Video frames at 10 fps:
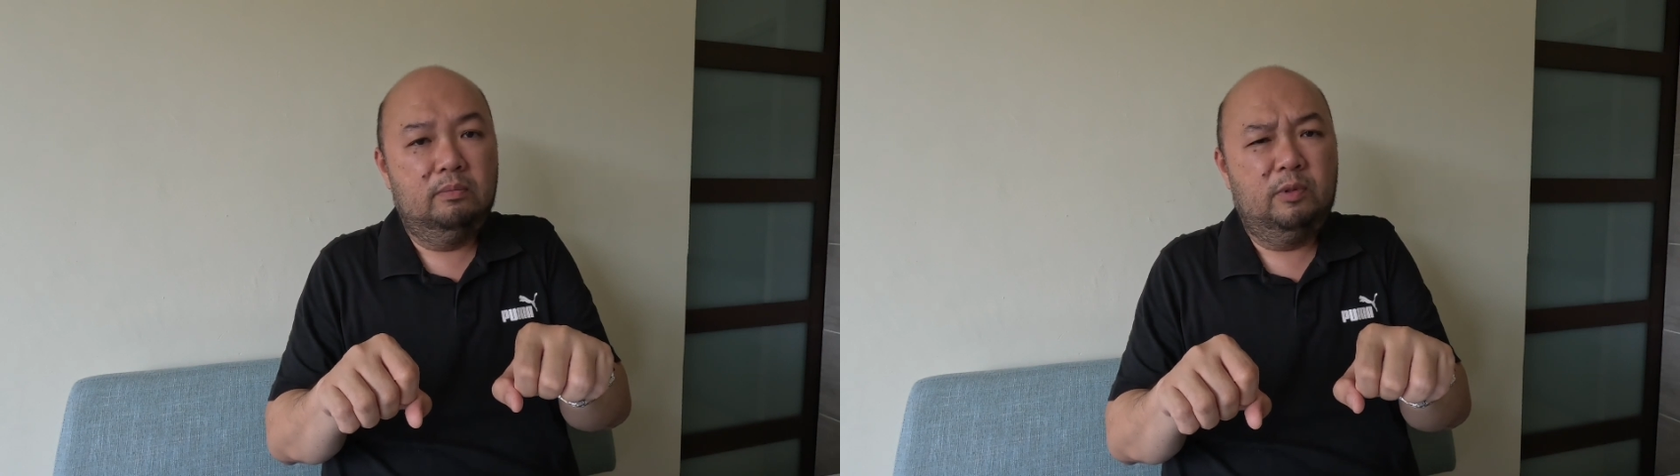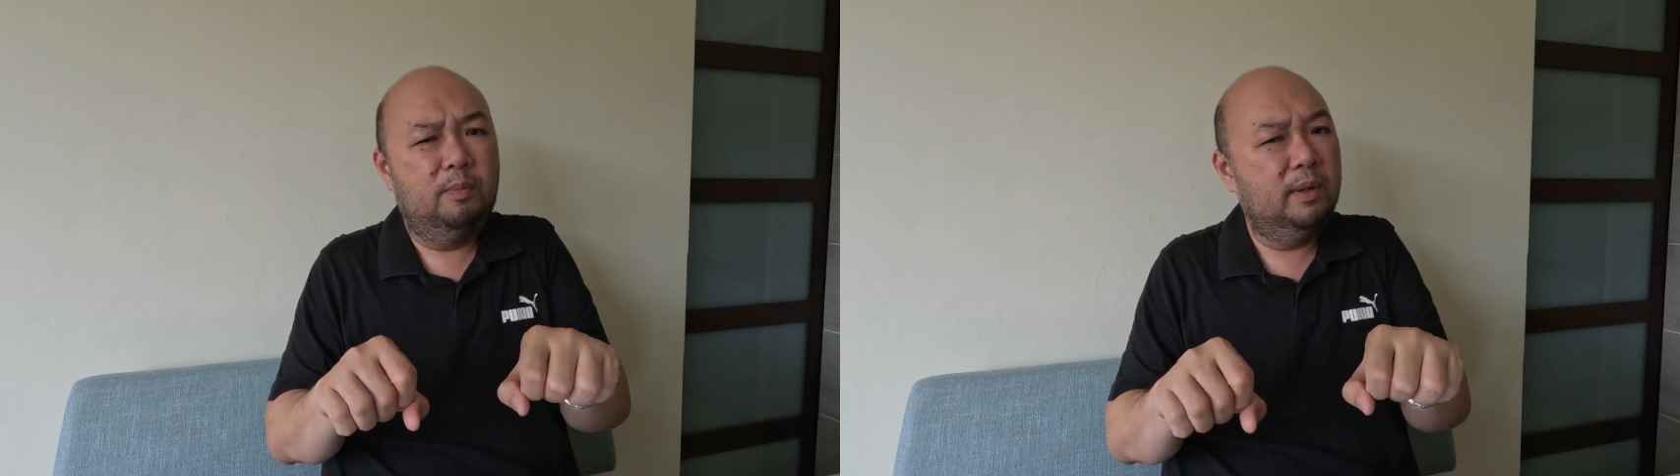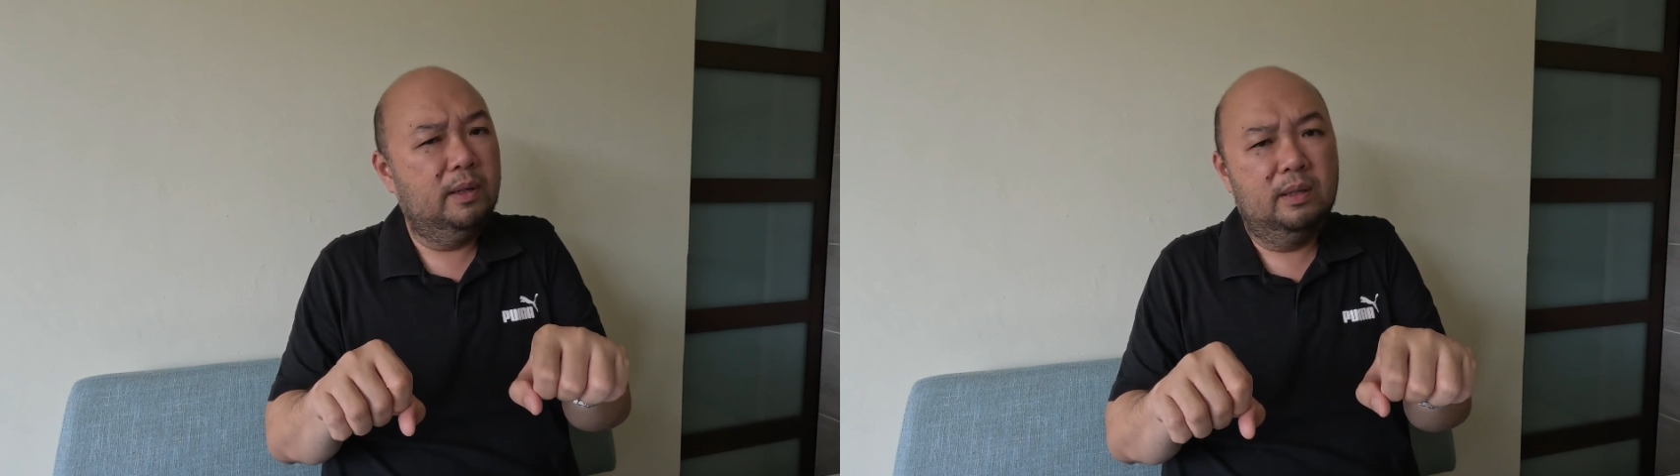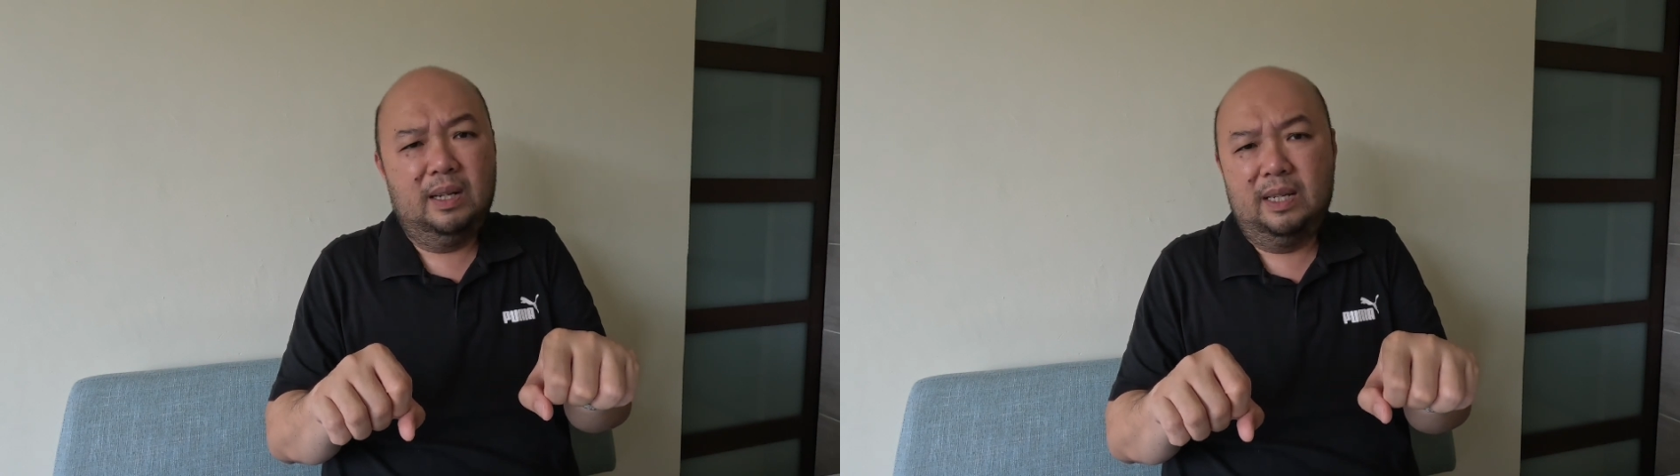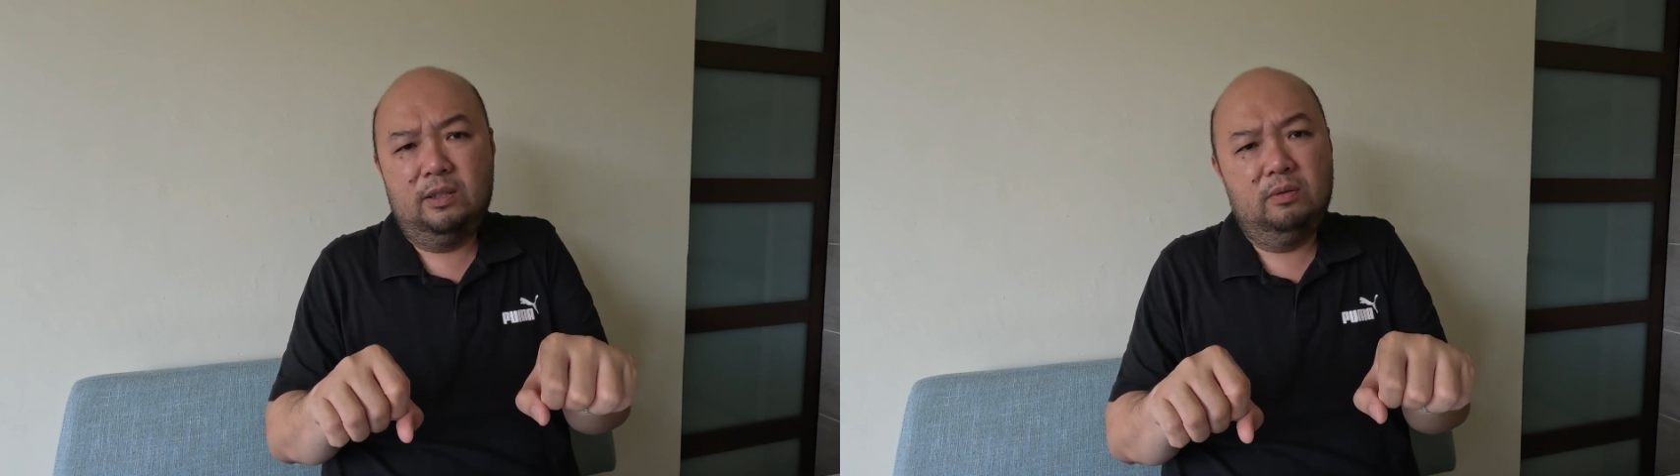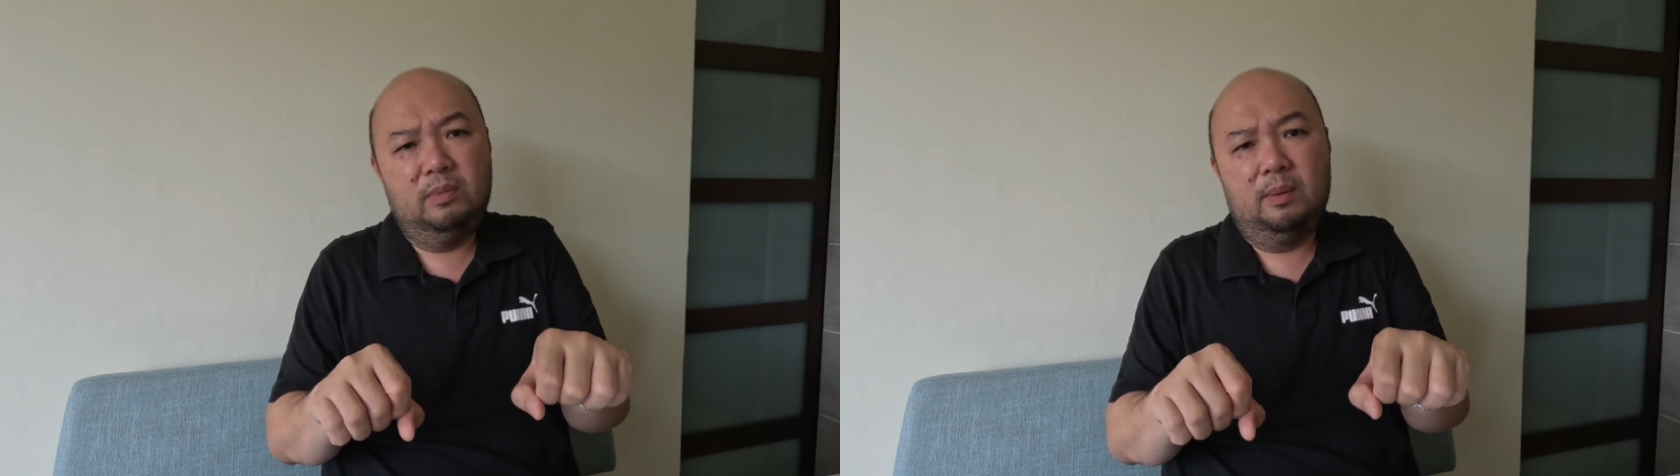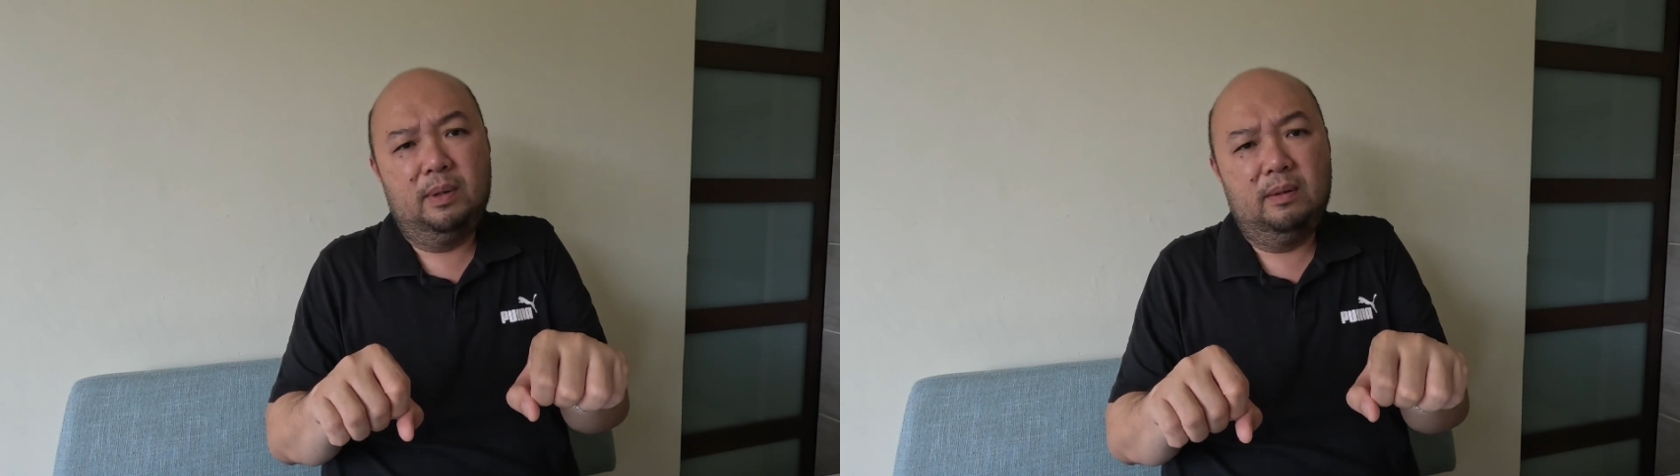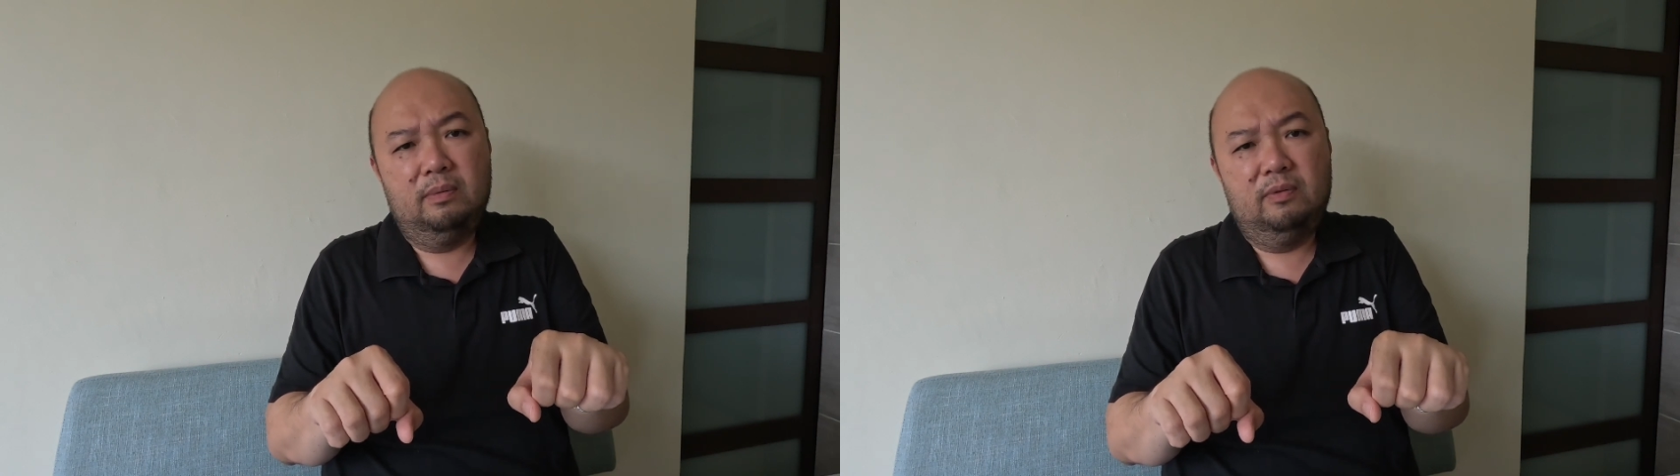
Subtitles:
probably last you maybe